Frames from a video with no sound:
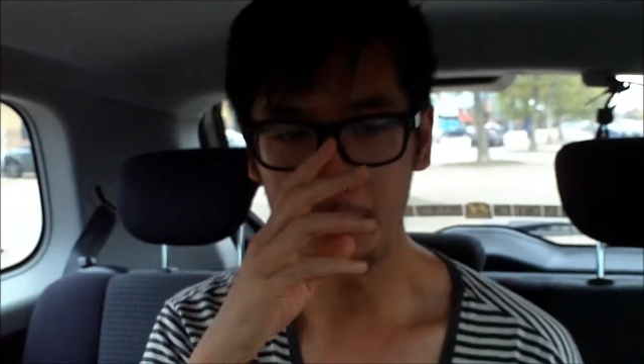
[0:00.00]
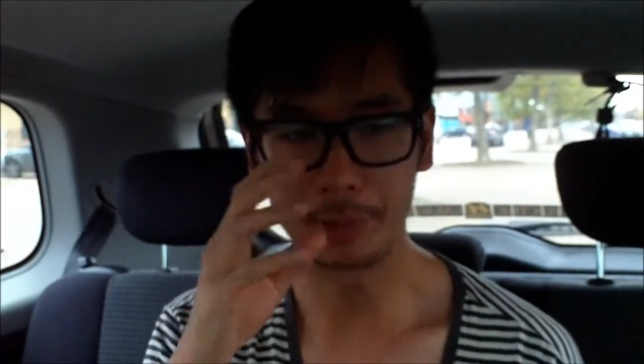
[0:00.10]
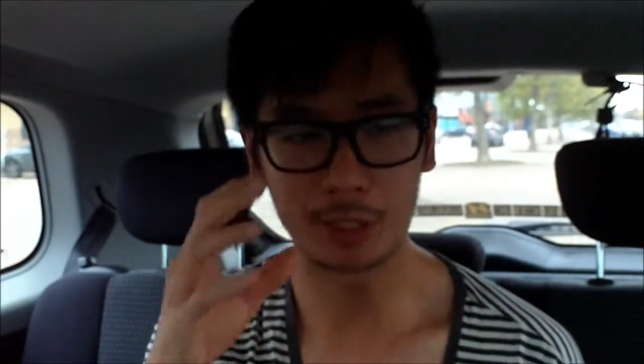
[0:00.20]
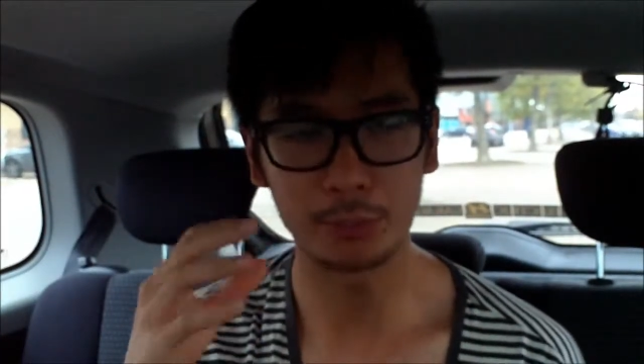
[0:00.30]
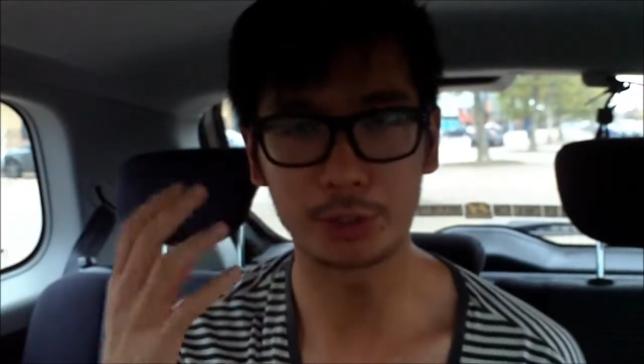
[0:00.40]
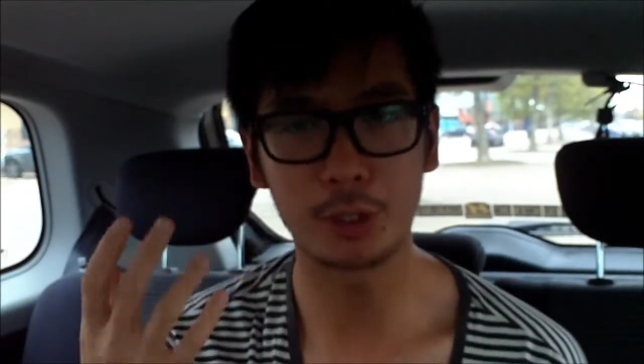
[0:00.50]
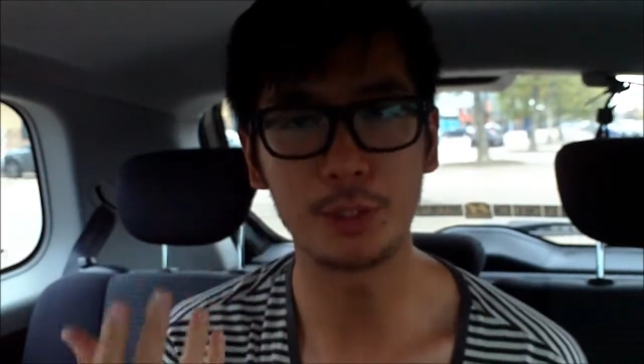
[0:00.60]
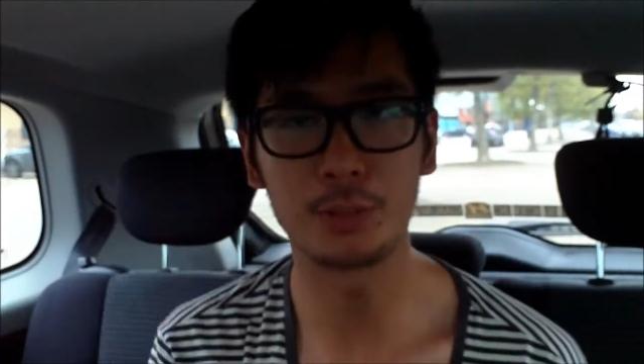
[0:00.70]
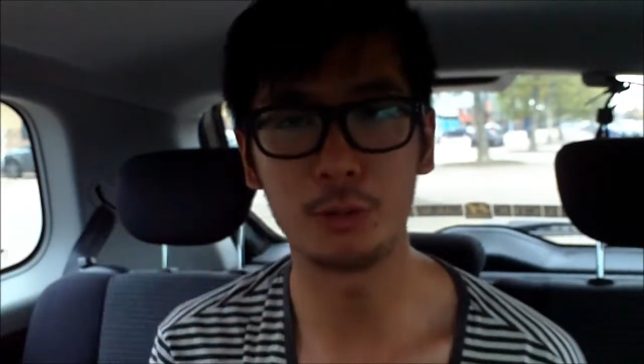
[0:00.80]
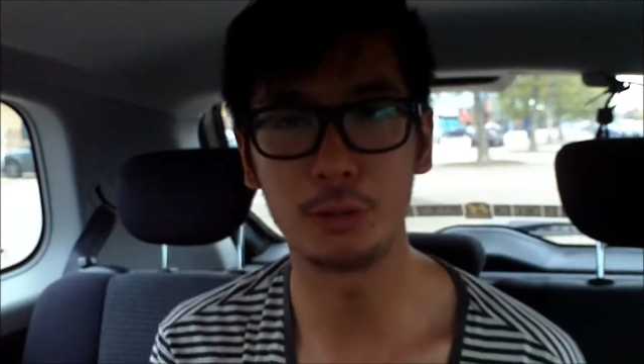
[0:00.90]
it becomes so
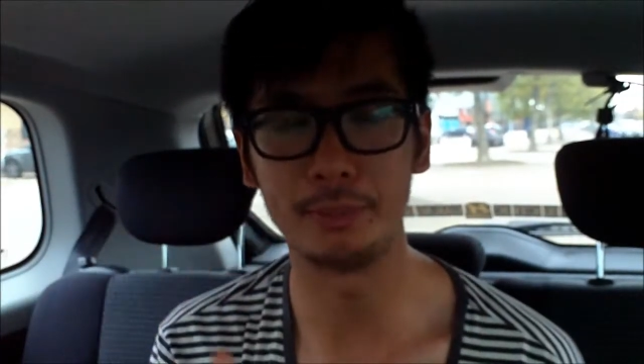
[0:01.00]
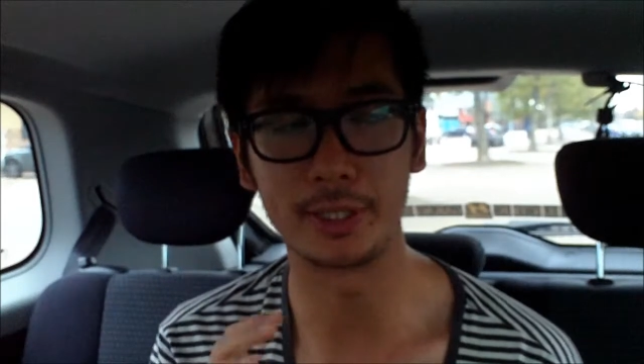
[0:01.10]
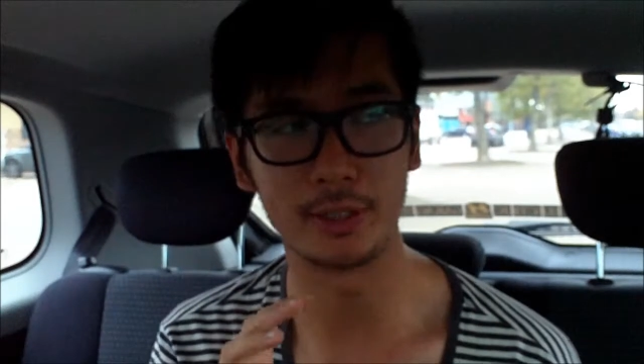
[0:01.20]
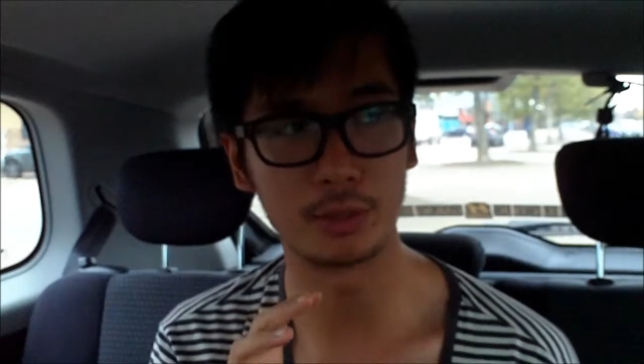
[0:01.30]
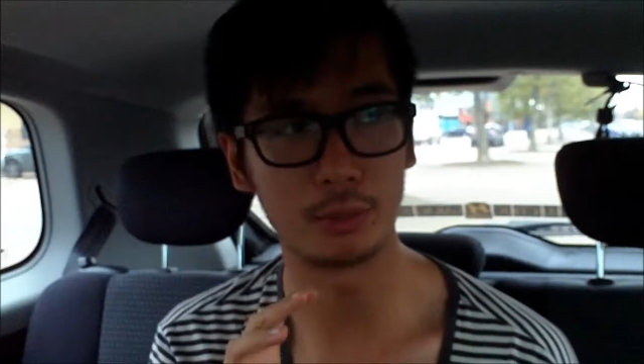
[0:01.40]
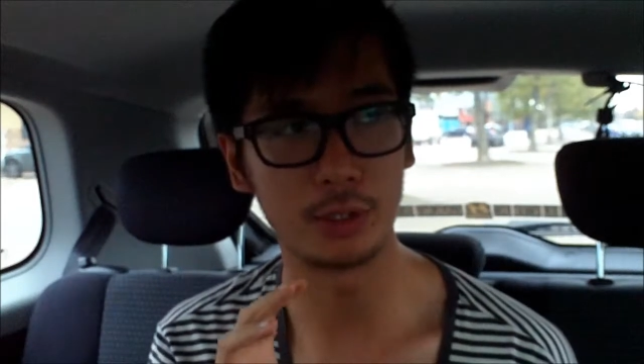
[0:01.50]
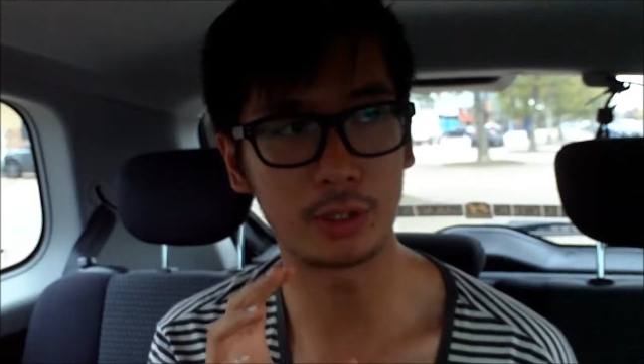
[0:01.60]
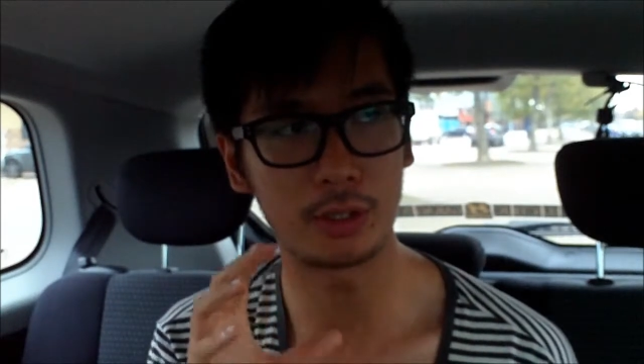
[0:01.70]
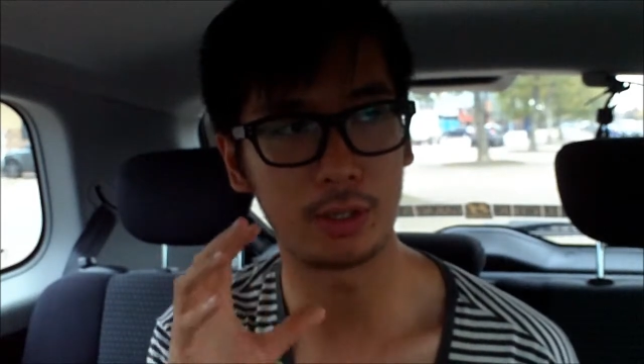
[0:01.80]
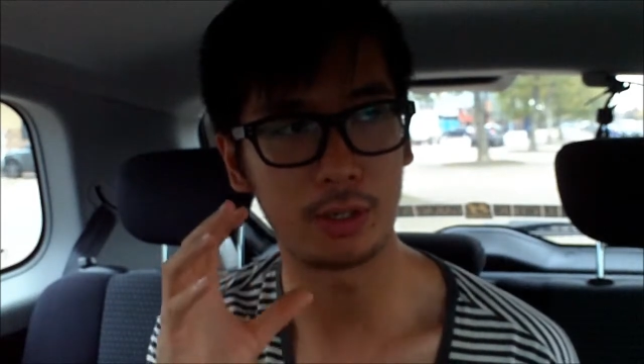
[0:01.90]
much more because we're
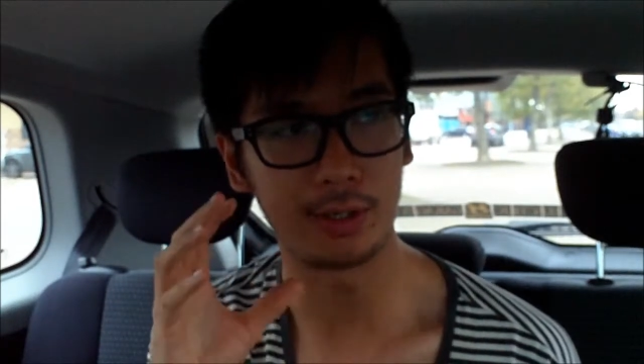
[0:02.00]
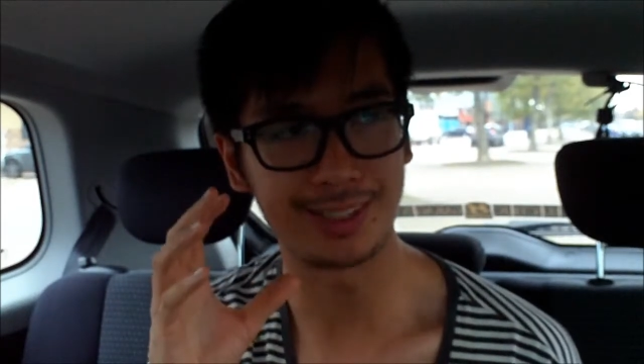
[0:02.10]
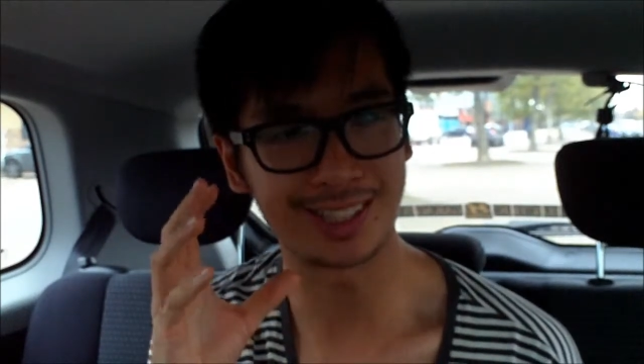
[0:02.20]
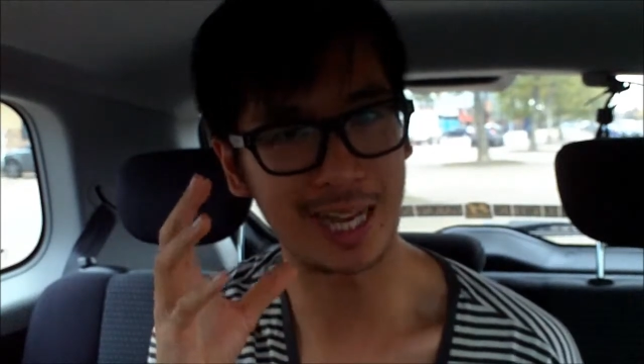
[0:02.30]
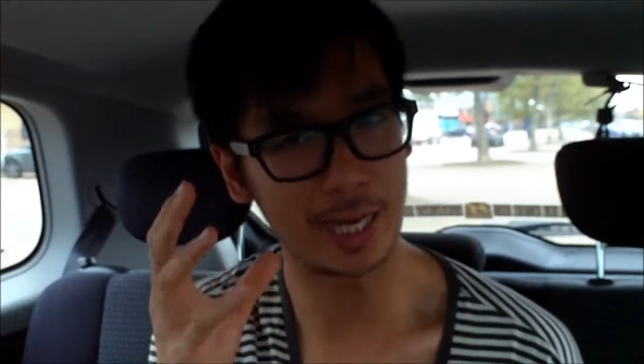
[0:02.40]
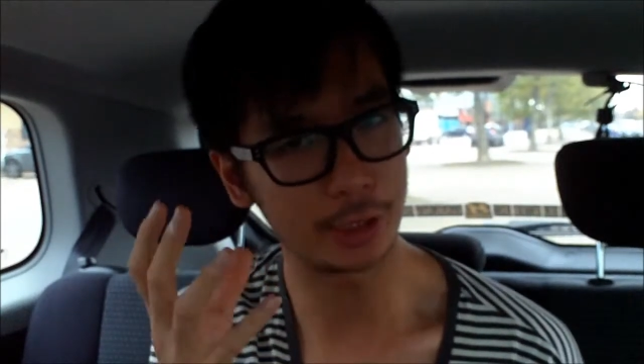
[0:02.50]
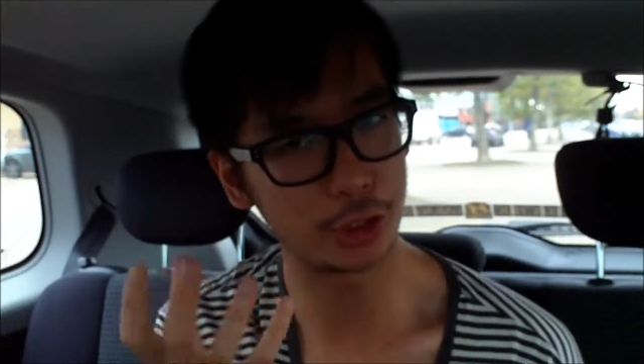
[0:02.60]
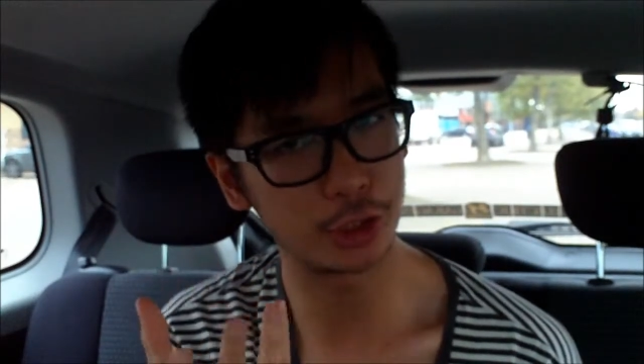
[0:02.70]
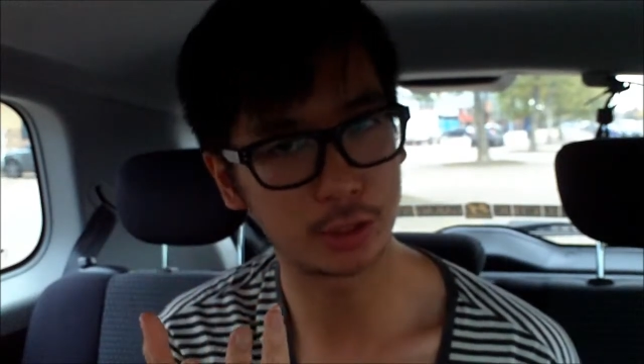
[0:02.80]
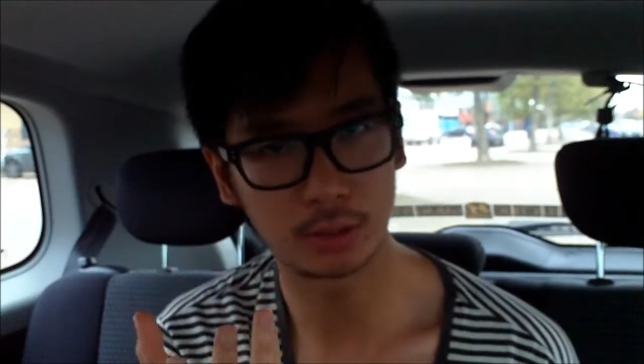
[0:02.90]
not
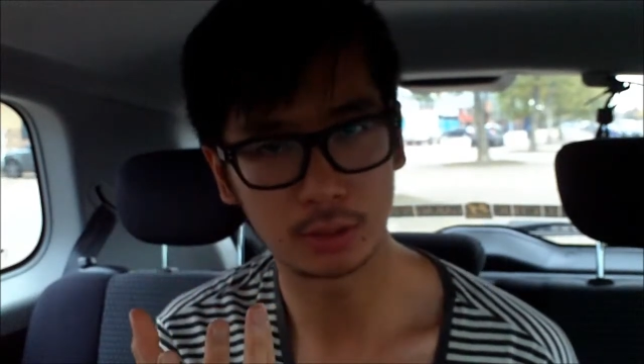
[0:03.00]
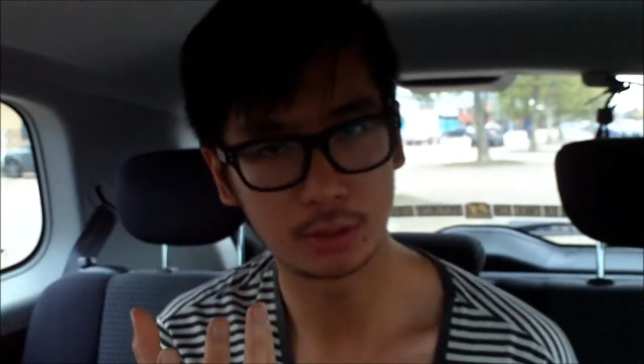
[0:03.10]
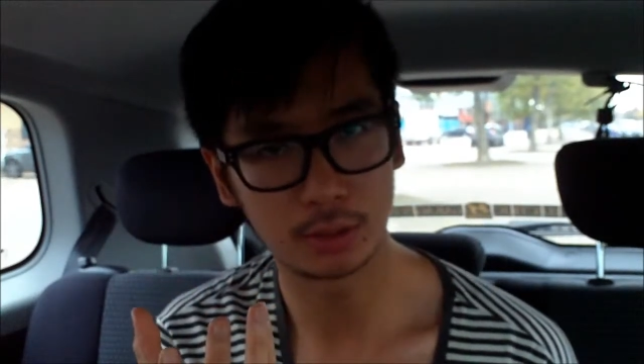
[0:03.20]
attached